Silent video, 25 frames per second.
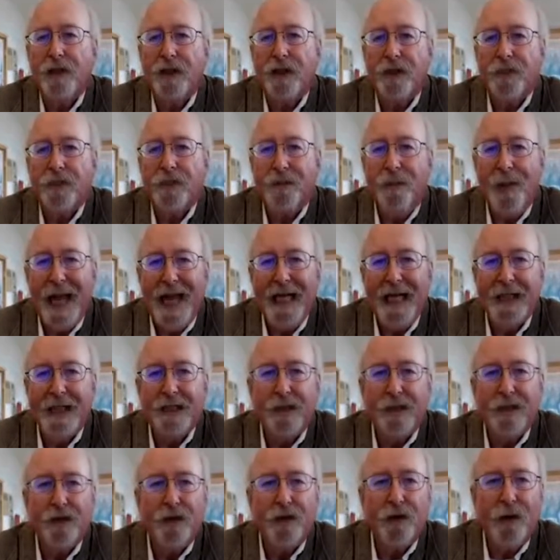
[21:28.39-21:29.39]

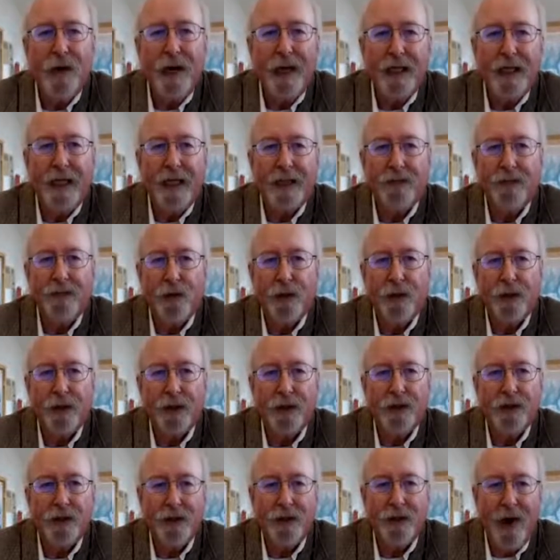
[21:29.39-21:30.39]
spaced transverse
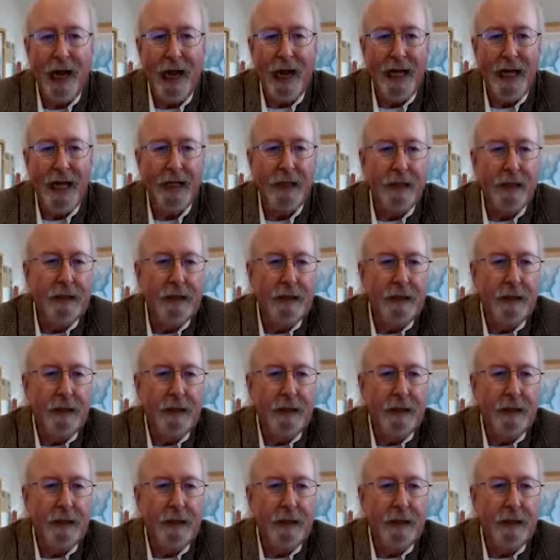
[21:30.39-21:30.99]
to strike?